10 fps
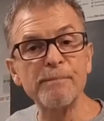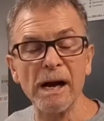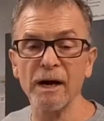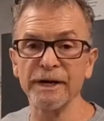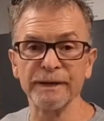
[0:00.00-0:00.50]

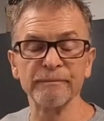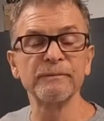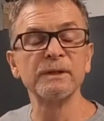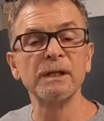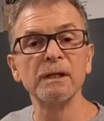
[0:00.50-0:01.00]
barium
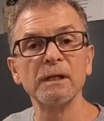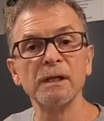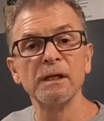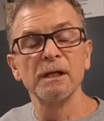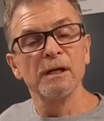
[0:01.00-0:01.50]

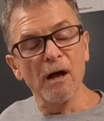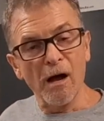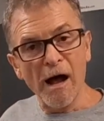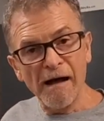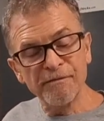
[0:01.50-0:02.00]

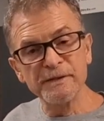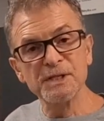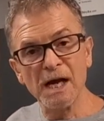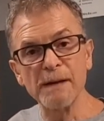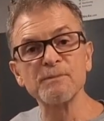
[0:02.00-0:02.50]

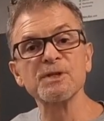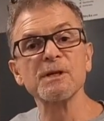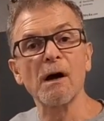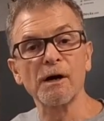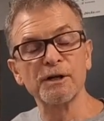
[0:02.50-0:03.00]
oftentimes
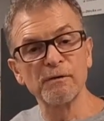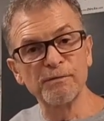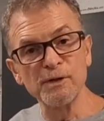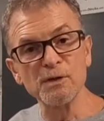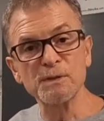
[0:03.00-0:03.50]
are
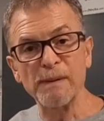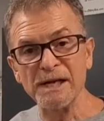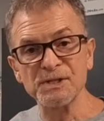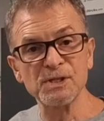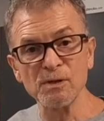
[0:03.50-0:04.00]
confused by
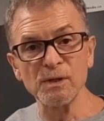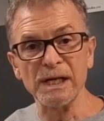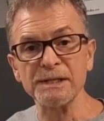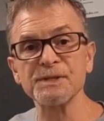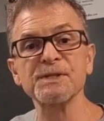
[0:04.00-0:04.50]

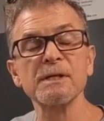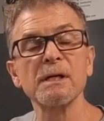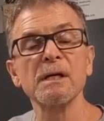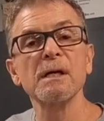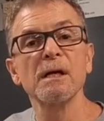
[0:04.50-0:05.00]
students,
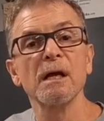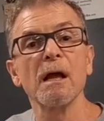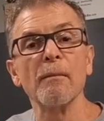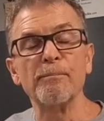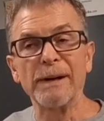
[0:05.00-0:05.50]

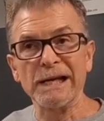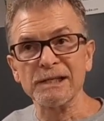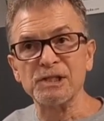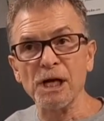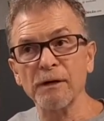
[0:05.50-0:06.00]

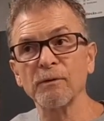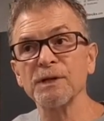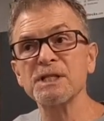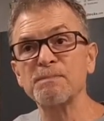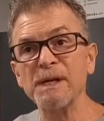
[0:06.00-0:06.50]
but
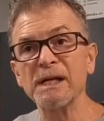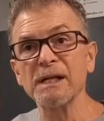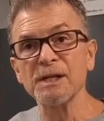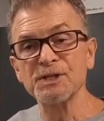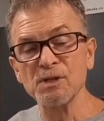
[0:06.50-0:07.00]
generally
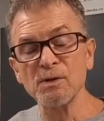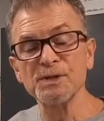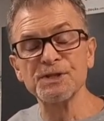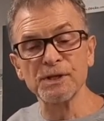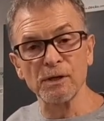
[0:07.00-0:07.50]
speaking, the
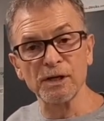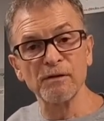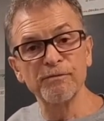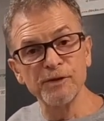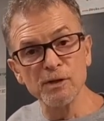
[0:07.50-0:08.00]
students that are
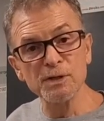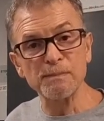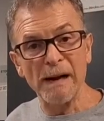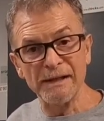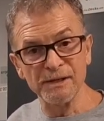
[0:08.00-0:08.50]
confused
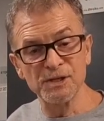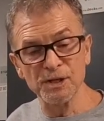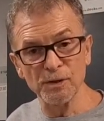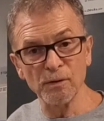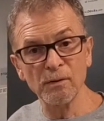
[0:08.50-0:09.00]
by the
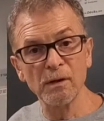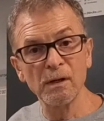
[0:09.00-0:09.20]
two